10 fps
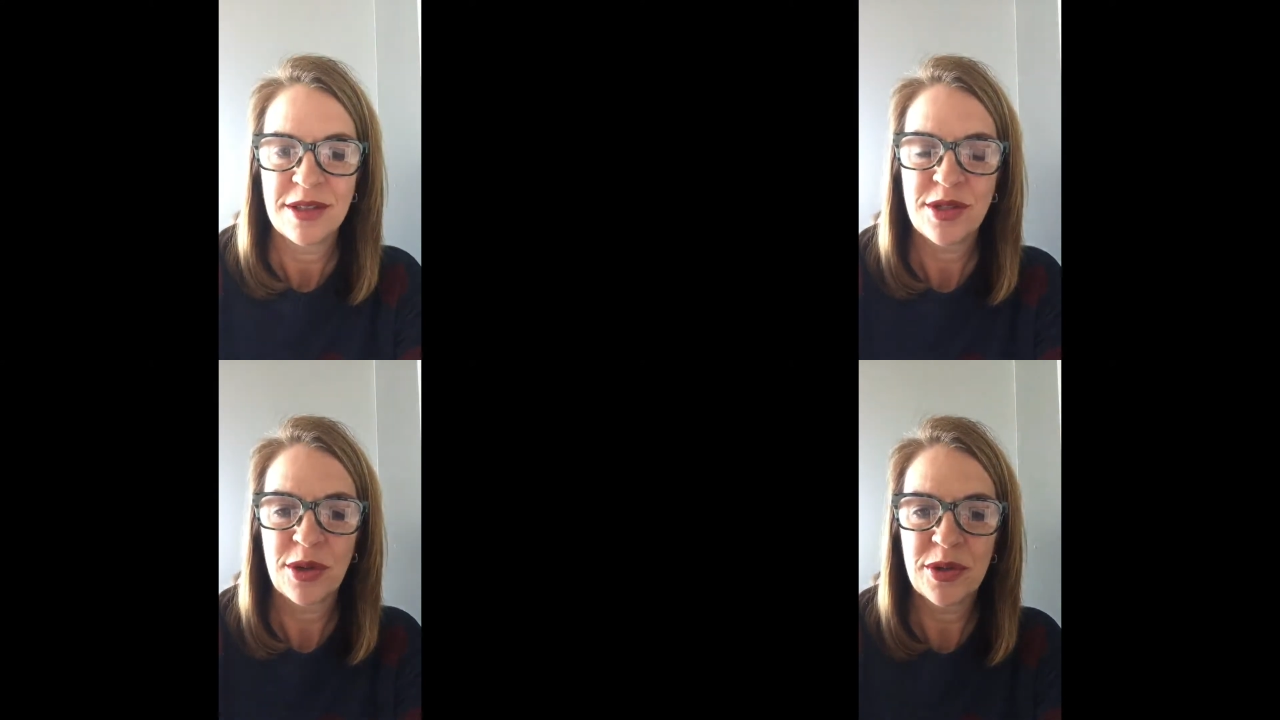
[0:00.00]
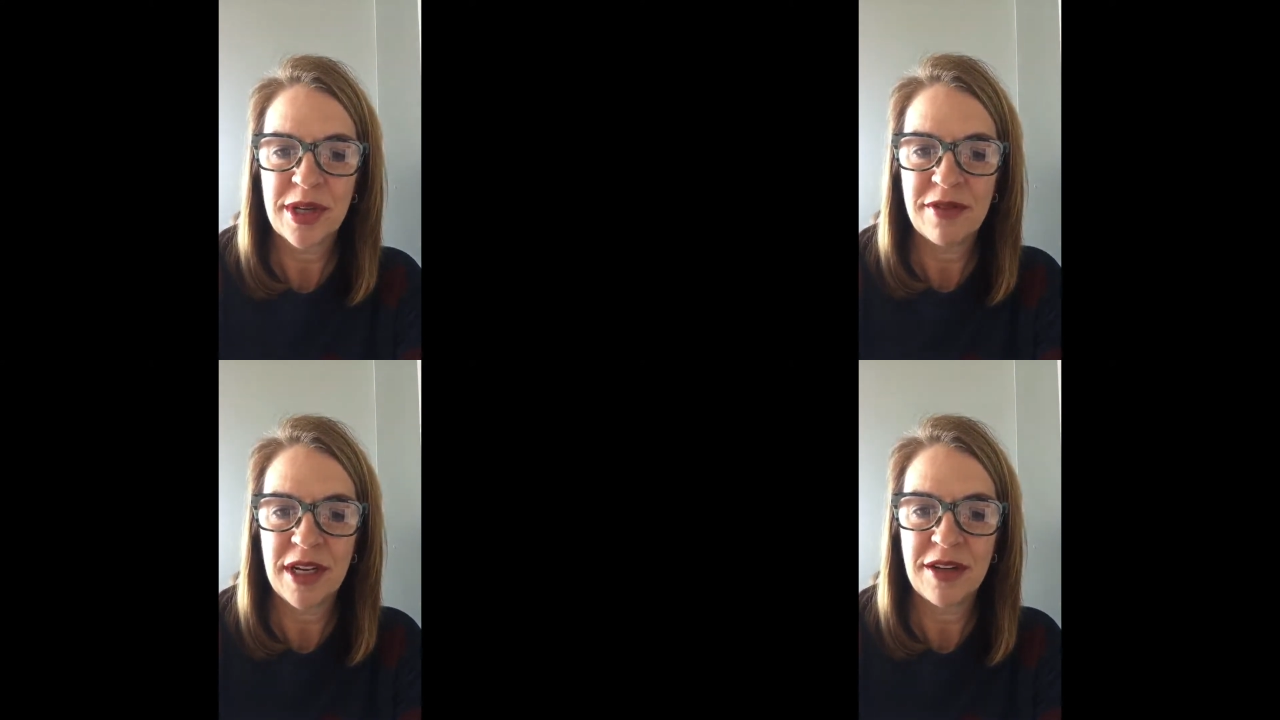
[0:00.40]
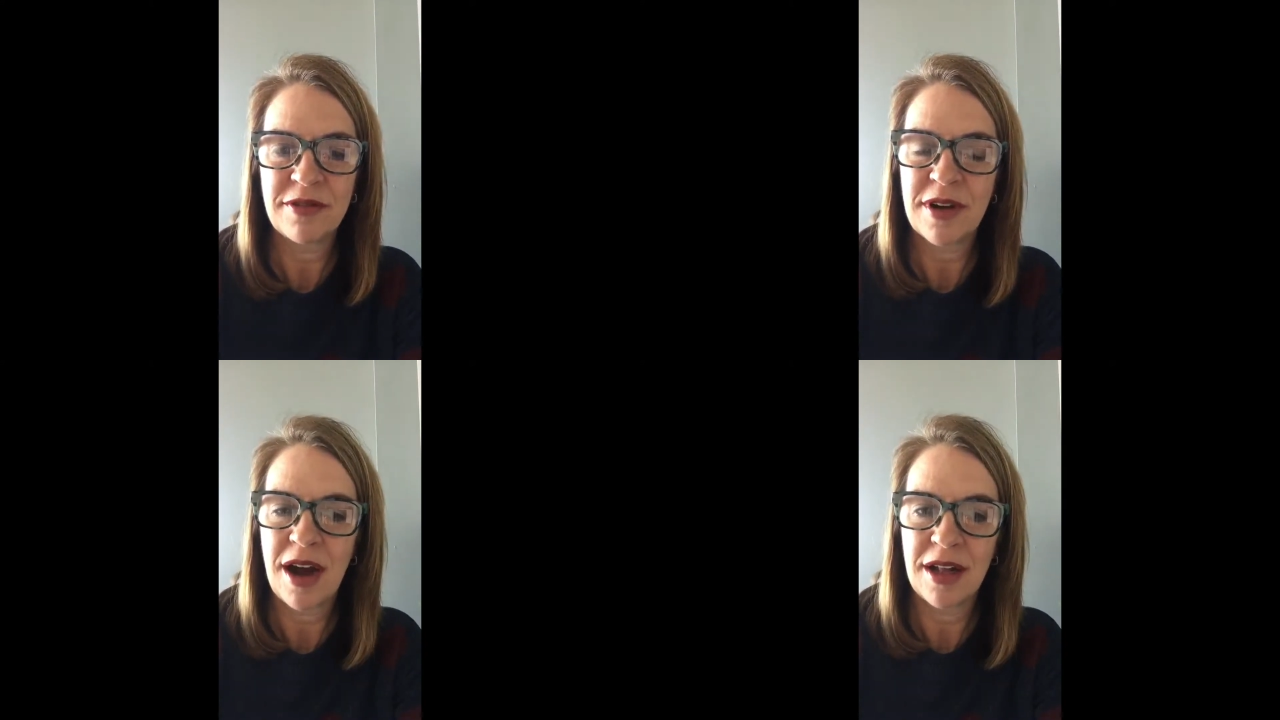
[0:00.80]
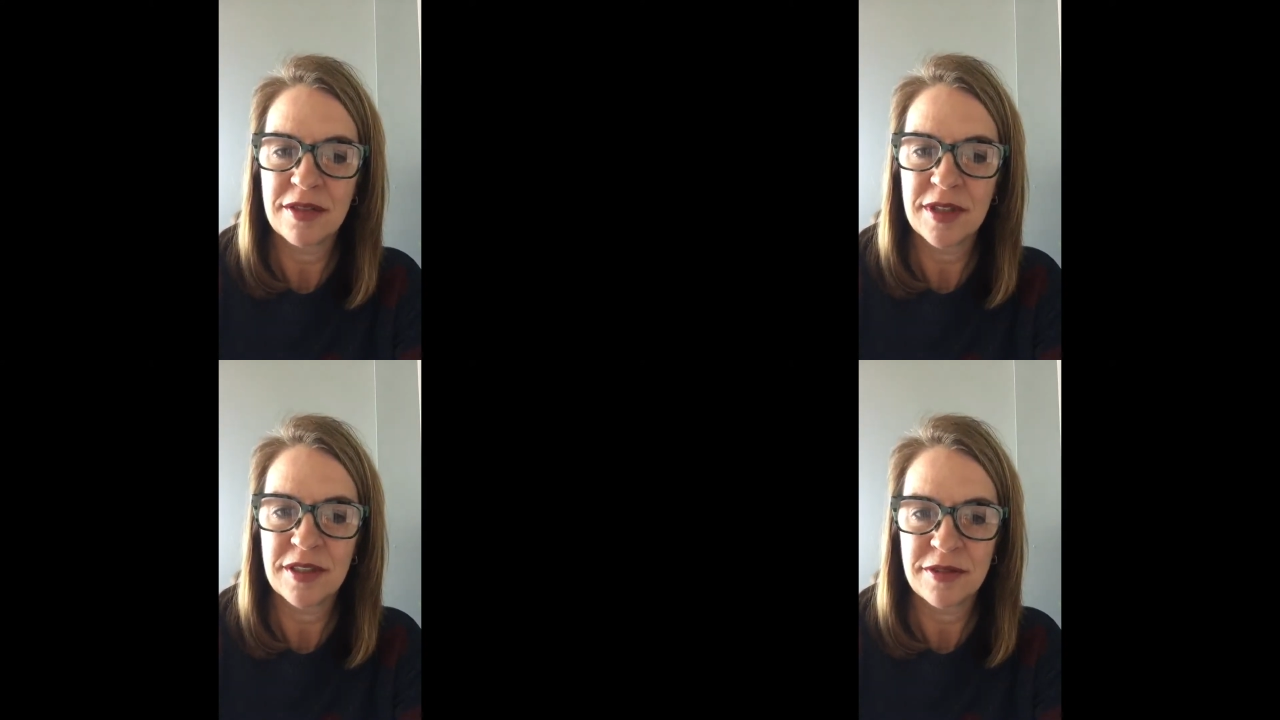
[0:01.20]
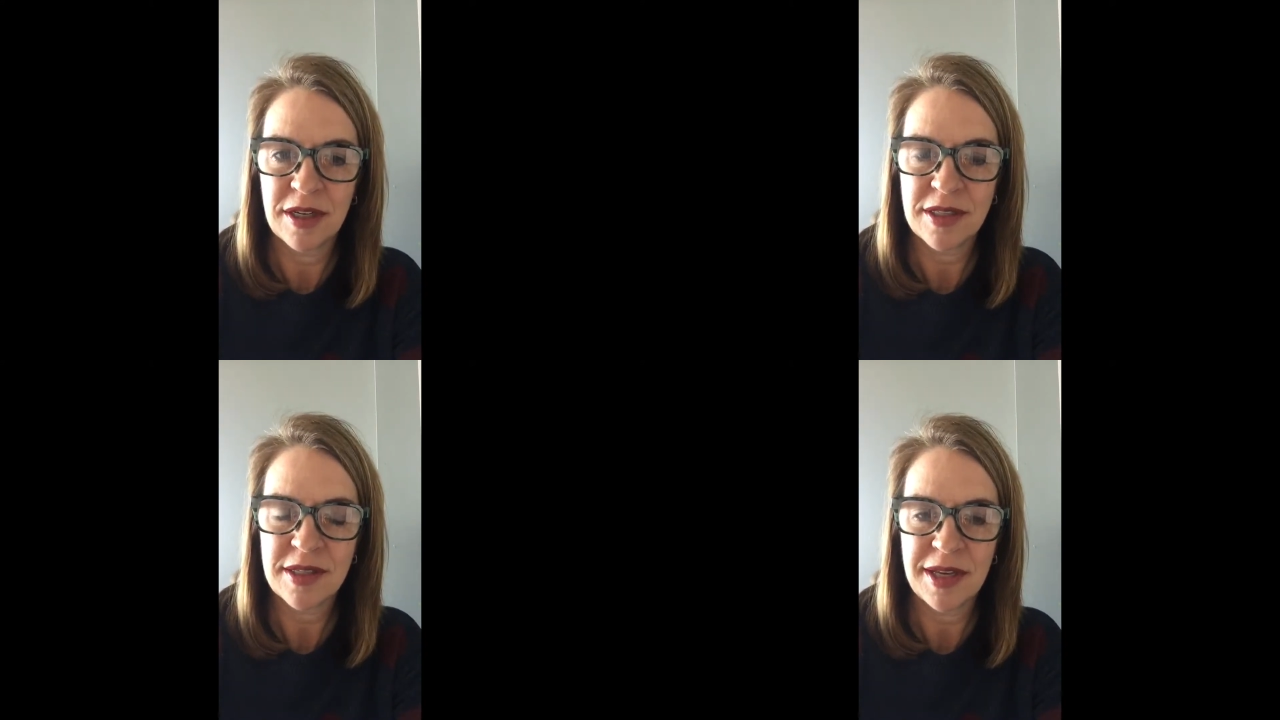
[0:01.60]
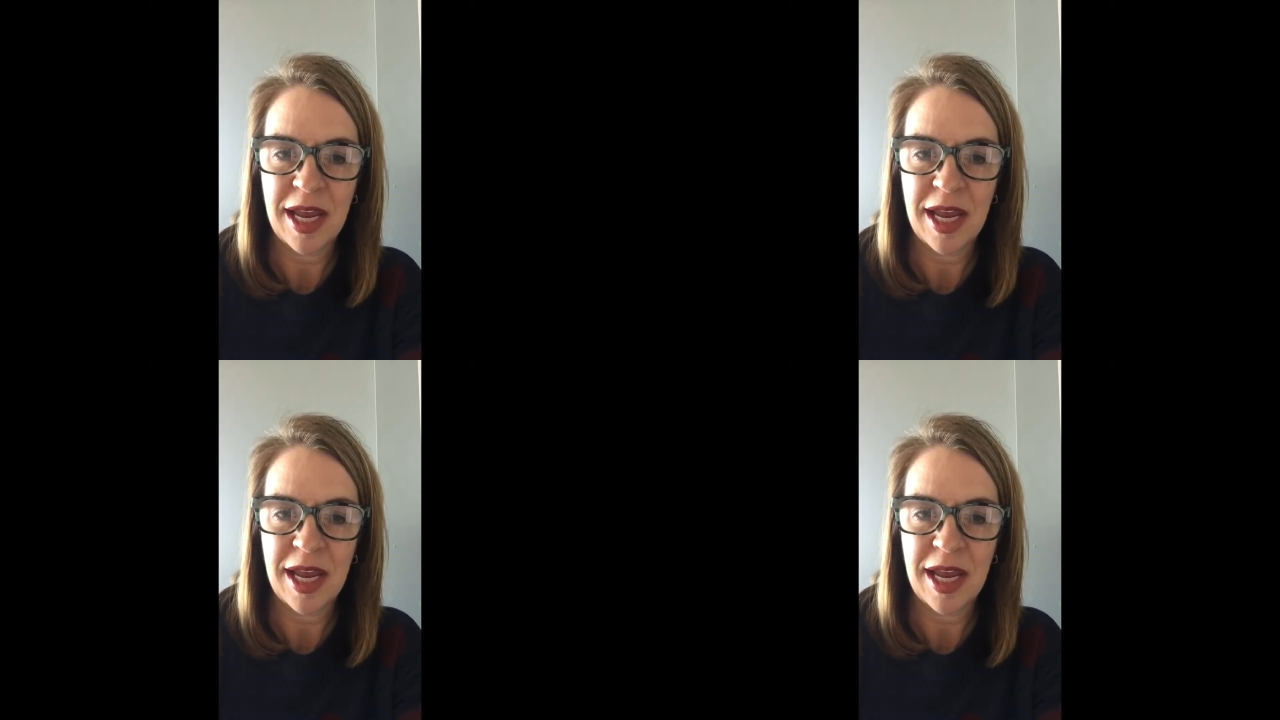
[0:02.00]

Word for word: Total giving for all of our funds in